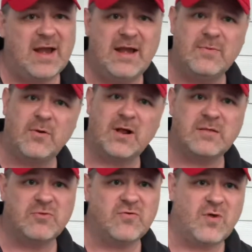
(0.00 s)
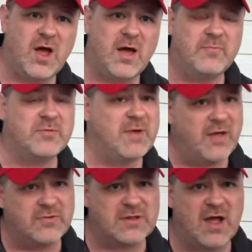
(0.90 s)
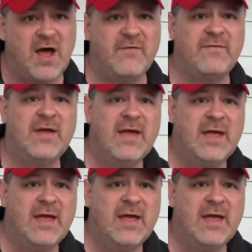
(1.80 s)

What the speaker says: I need to work on some shrubs, some other stuff.